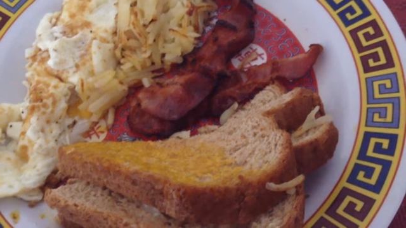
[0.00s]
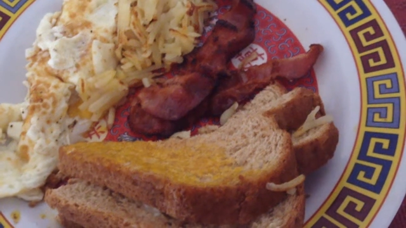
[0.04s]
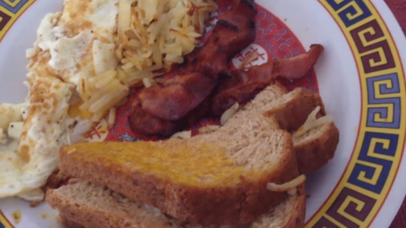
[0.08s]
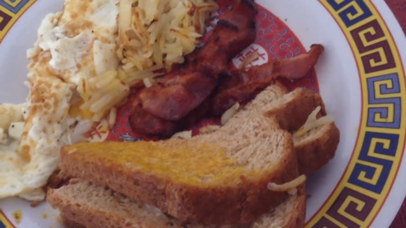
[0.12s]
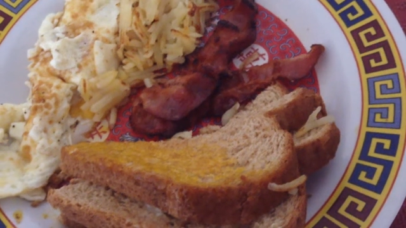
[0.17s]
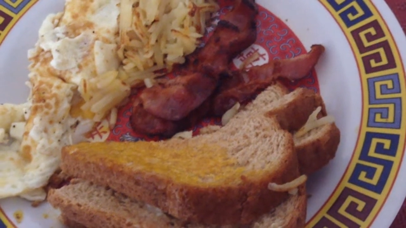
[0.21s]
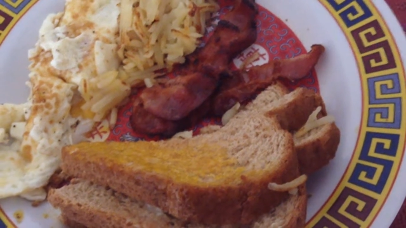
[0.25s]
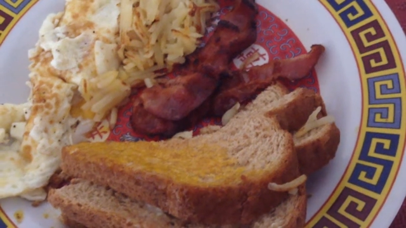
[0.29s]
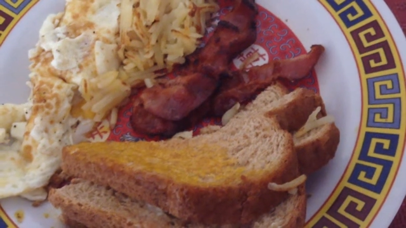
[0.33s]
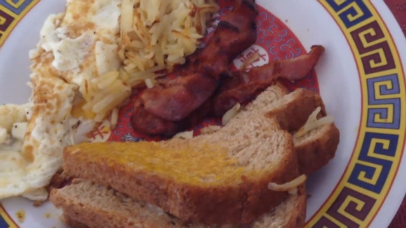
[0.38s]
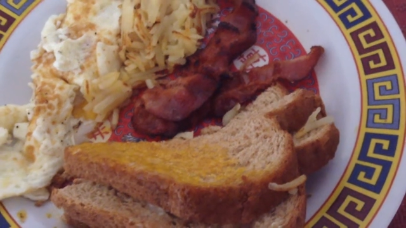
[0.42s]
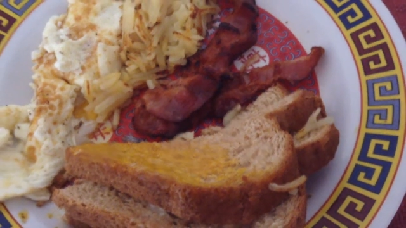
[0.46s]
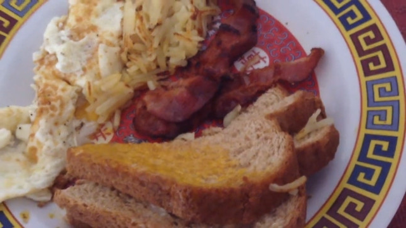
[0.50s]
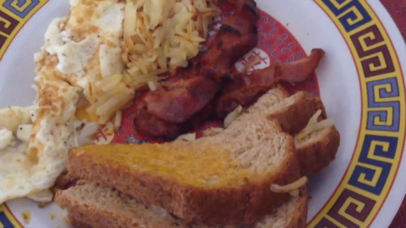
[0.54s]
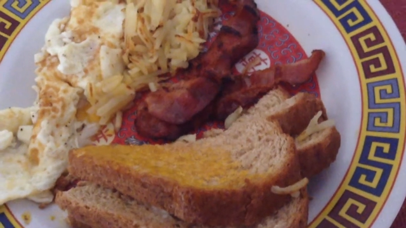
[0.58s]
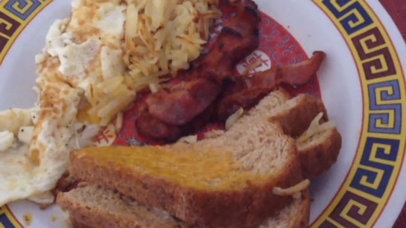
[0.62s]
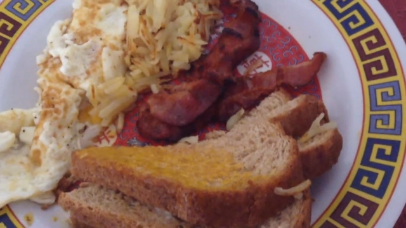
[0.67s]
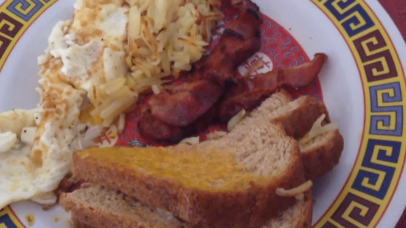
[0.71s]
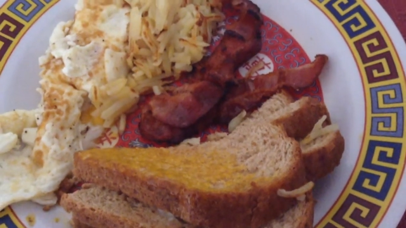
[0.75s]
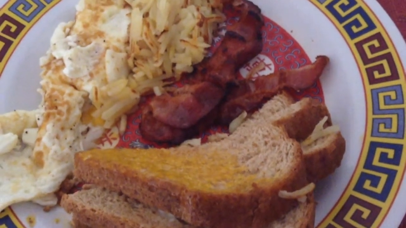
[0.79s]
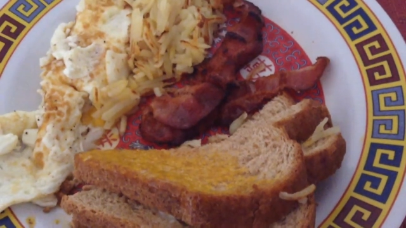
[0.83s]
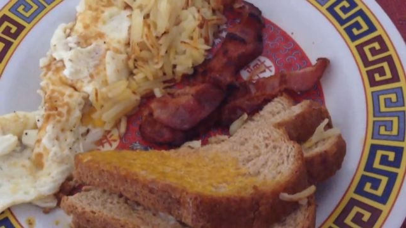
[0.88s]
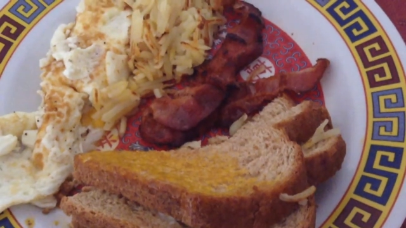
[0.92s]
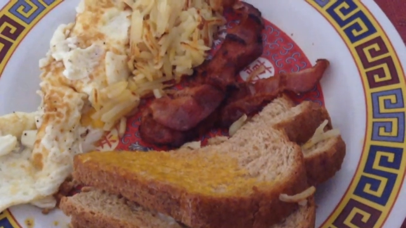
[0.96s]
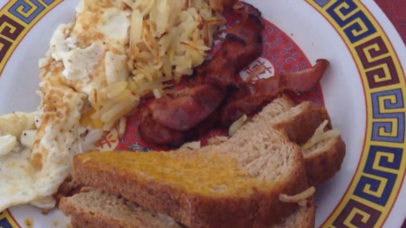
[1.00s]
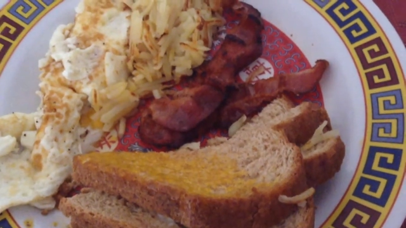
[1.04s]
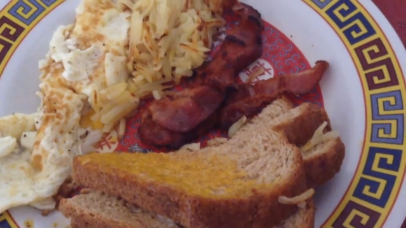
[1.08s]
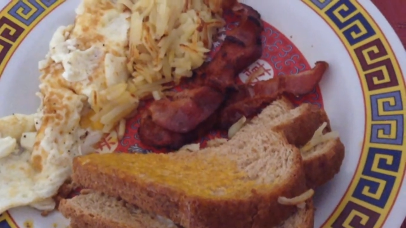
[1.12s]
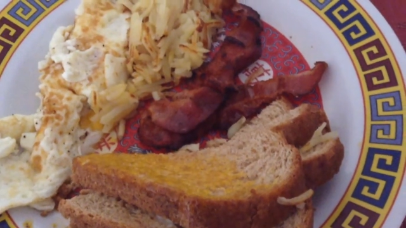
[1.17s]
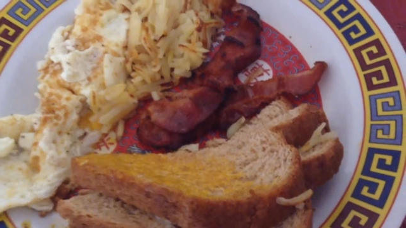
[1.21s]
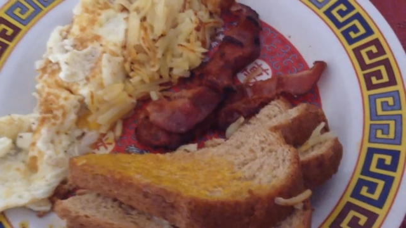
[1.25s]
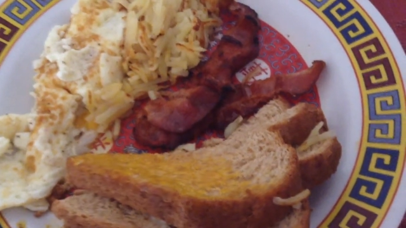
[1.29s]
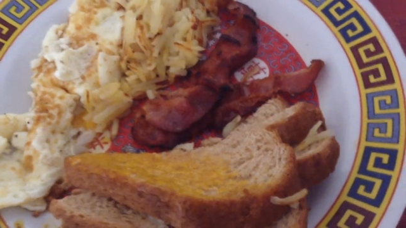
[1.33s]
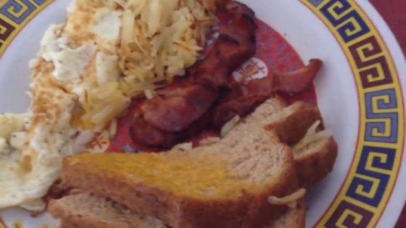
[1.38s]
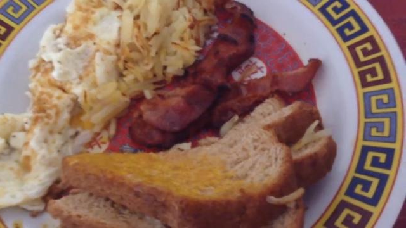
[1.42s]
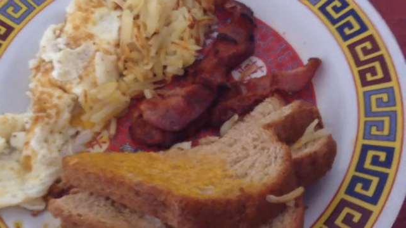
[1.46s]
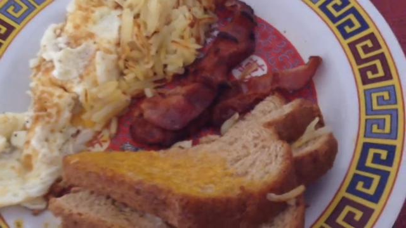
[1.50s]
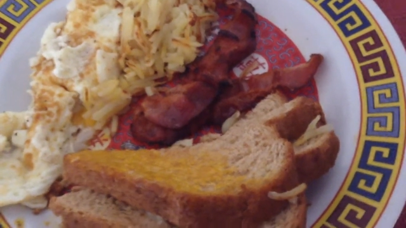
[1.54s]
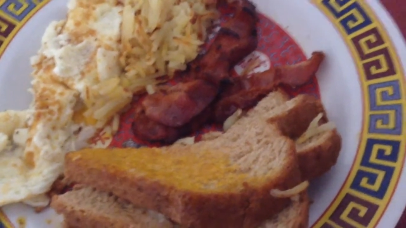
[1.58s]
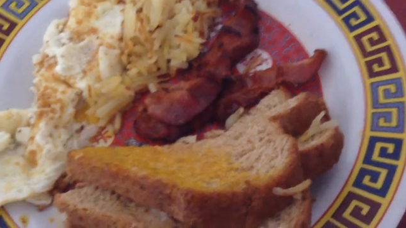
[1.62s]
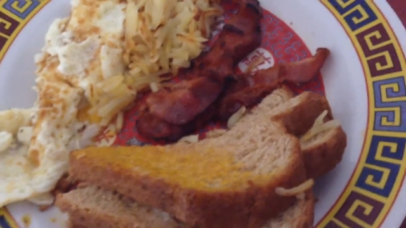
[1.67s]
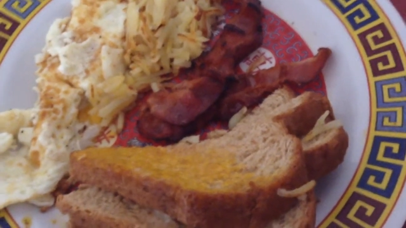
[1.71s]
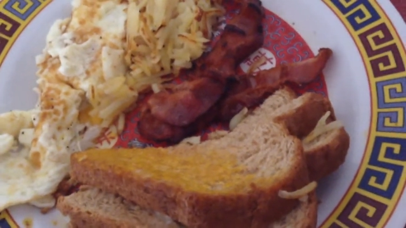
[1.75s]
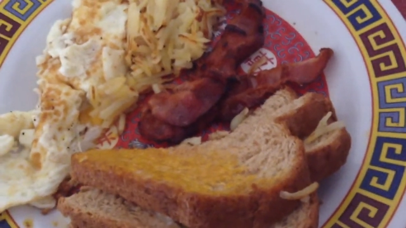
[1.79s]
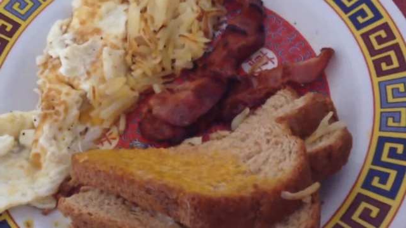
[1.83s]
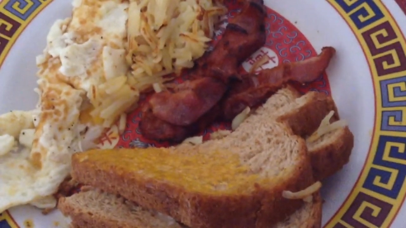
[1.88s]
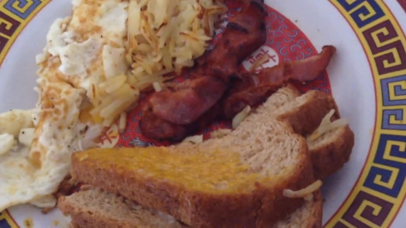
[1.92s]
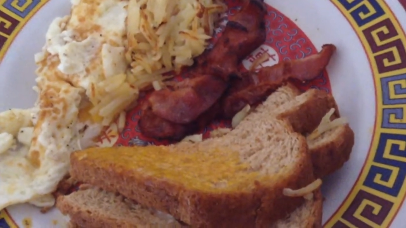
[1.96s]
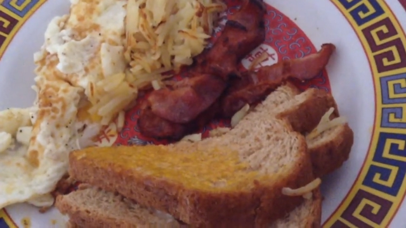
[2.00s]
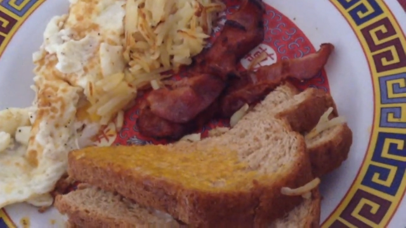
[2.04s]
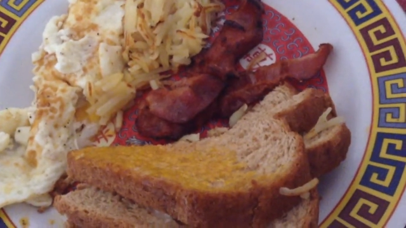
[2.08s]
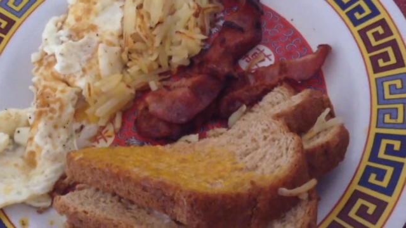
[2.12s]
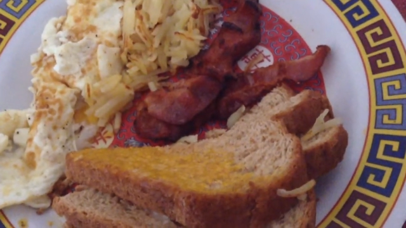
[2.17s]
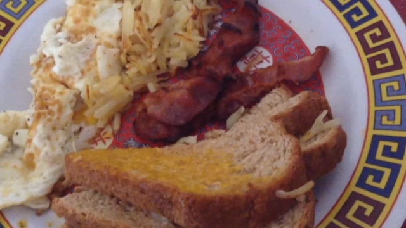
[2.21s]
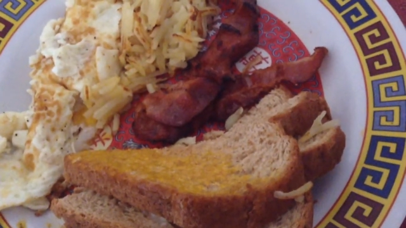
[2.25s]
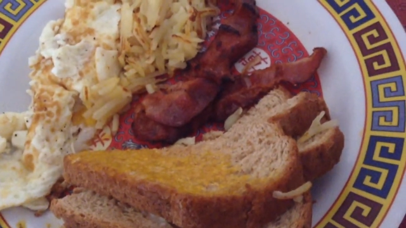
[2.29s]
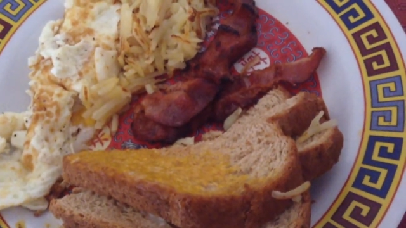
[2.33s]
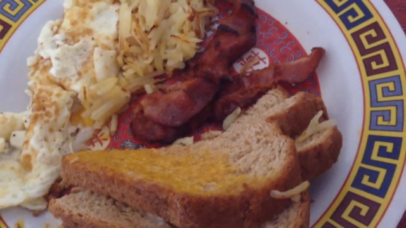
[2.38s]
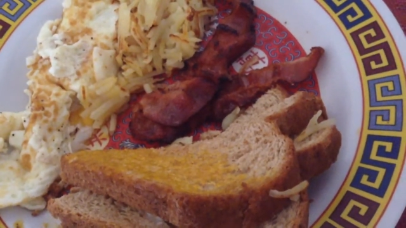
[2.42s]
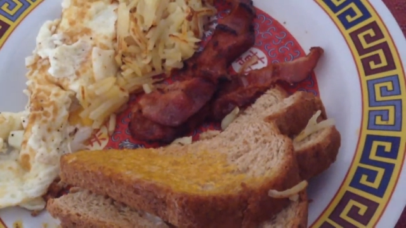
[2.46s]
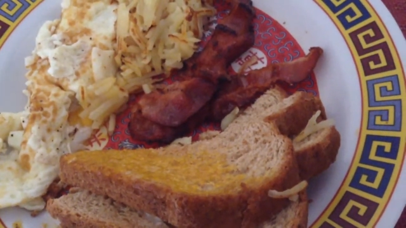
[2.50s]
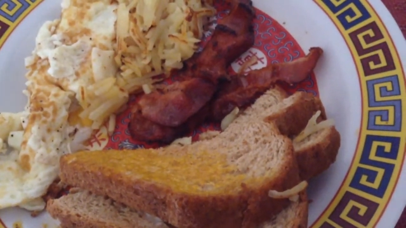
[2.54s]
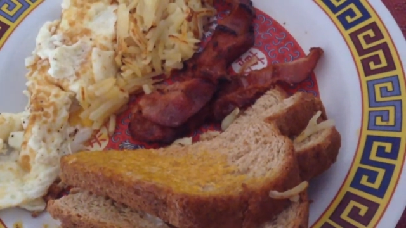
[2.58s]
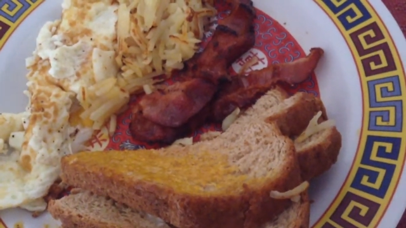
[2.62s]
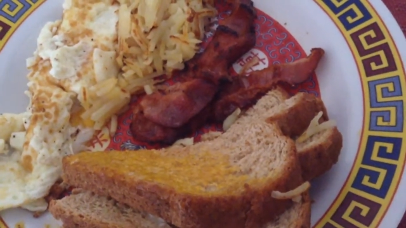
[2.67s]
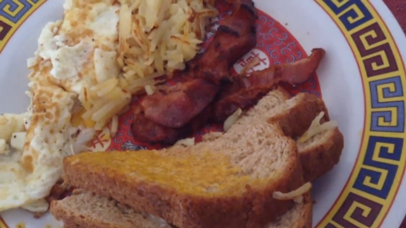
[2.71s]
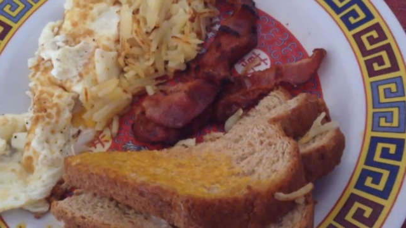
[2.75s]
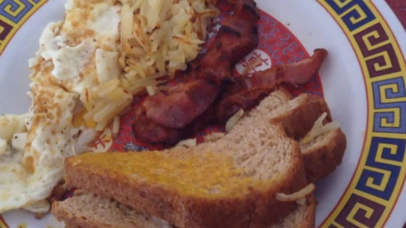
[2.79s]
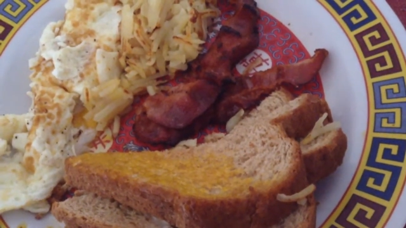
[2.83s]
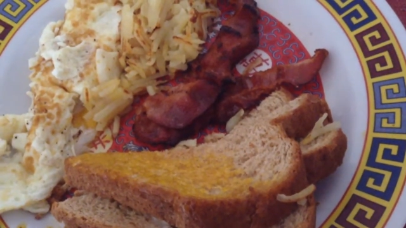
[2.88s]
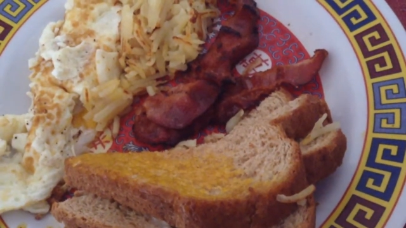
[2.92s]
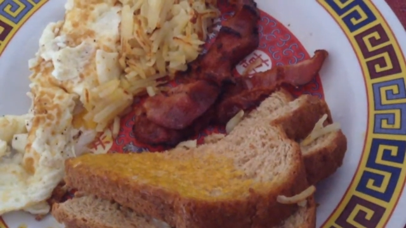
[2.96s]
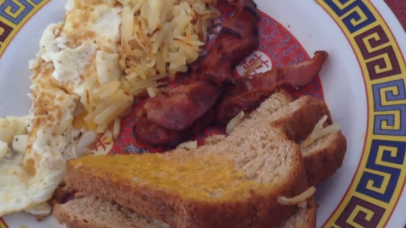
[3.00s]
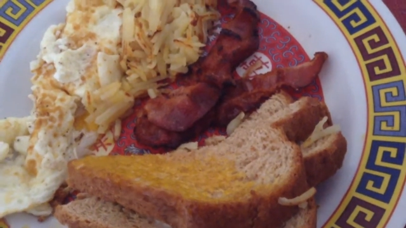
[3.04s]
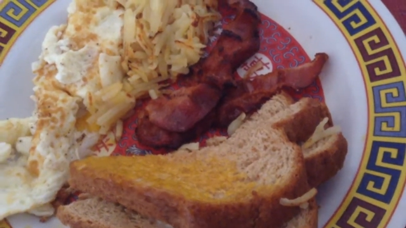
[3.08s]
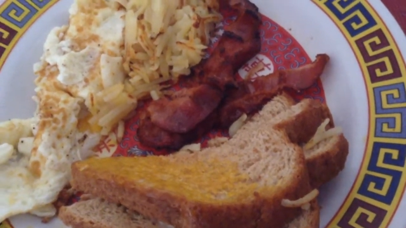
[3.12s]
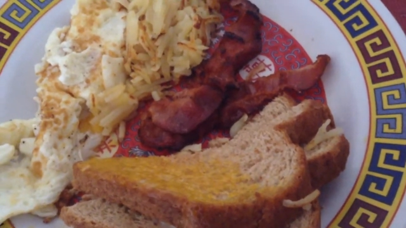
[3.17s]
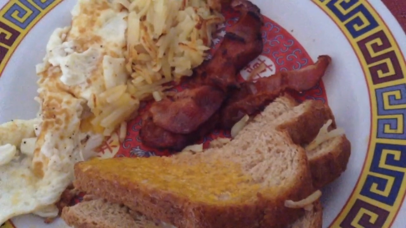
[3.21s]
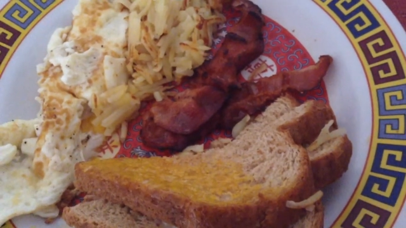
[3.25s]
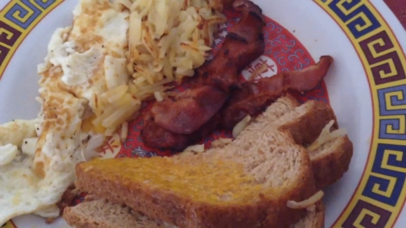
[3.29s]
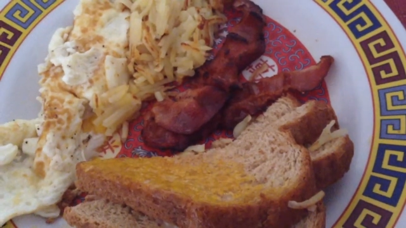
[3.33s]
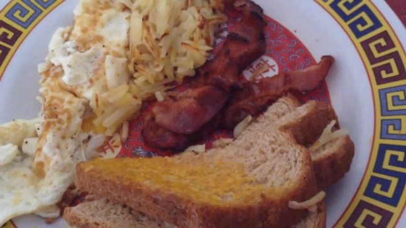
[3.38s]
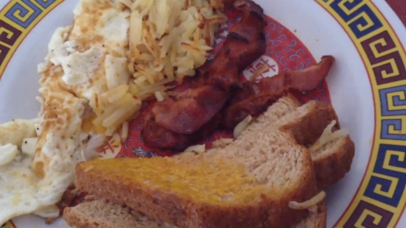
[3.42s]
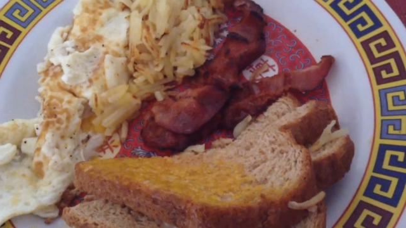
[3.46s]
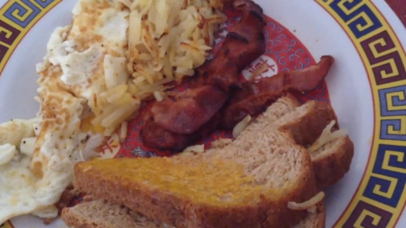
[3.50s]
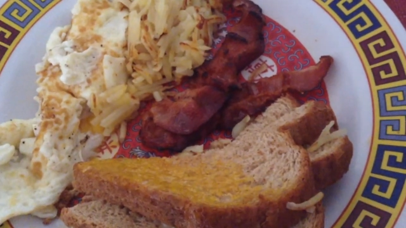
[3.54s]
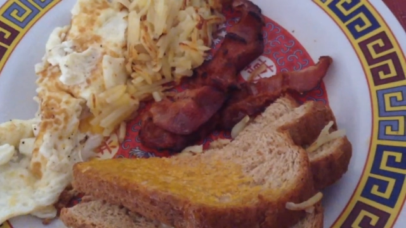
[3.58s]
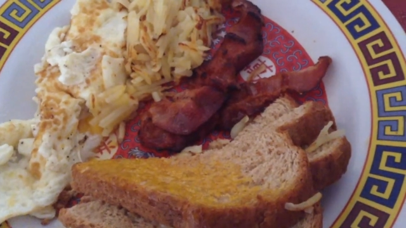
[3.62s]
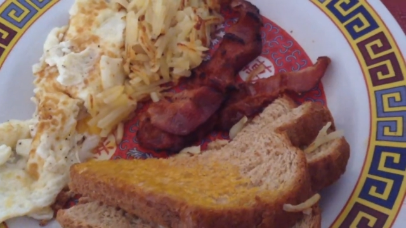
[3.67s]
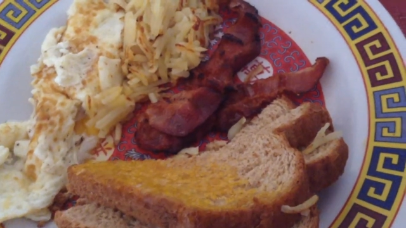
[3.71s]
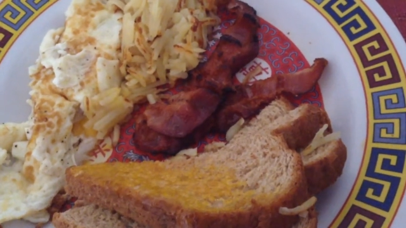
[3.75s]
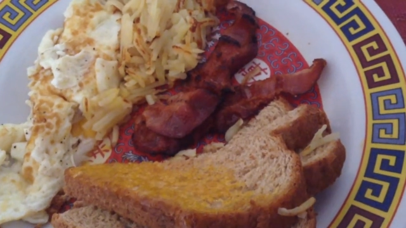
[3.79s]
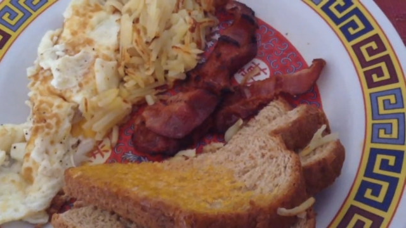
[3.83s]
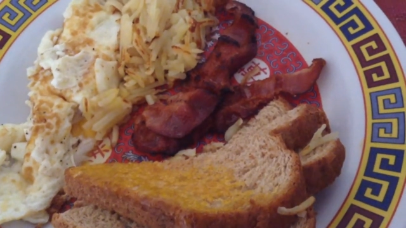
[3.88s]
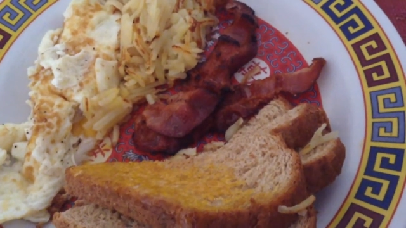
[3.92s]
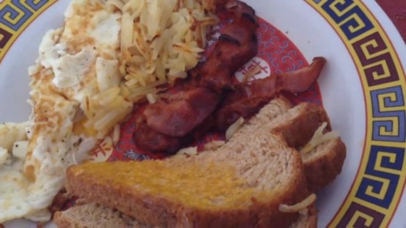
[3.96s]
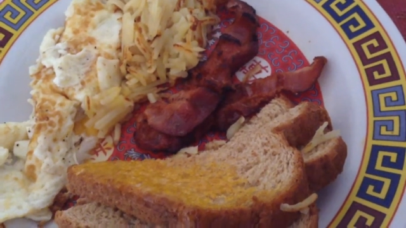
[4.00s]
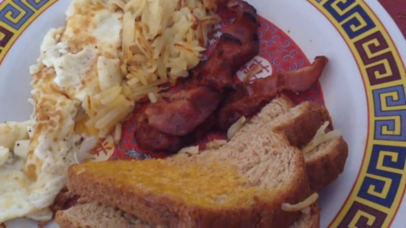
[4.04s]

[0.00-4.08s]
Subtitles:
(no speaker visible)